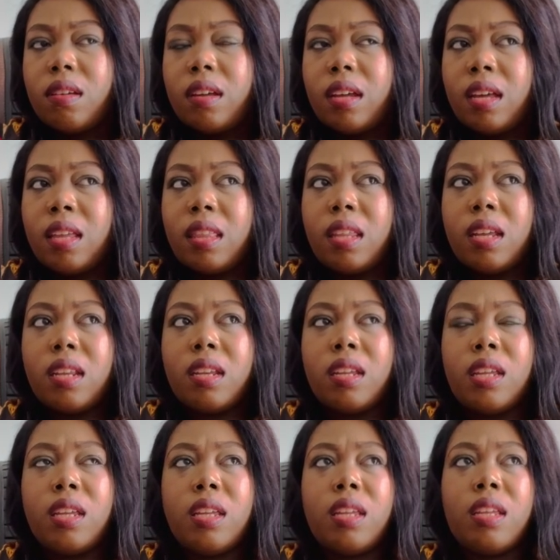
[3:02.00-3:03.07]
and then
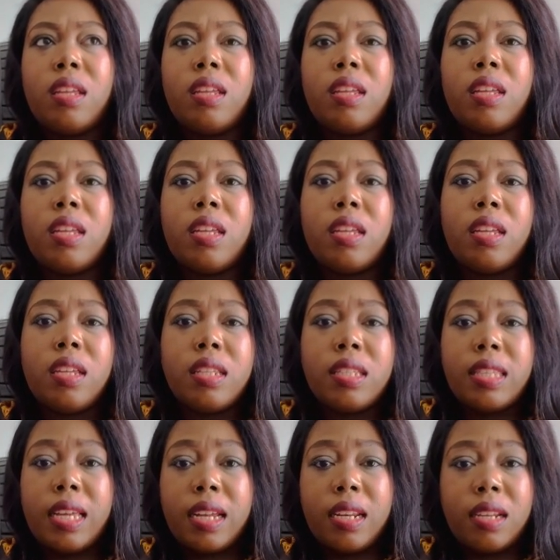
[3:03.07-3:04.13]
he
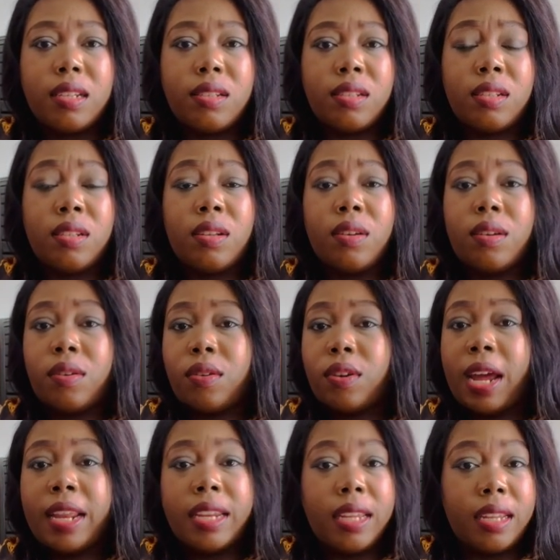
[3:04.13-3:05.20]
started
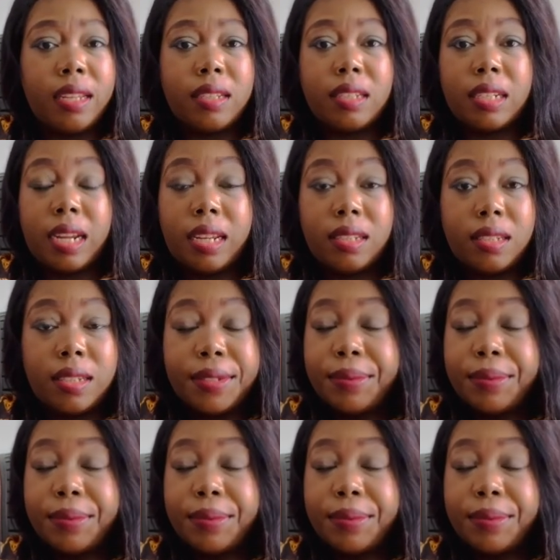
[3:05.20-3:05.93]
running, right?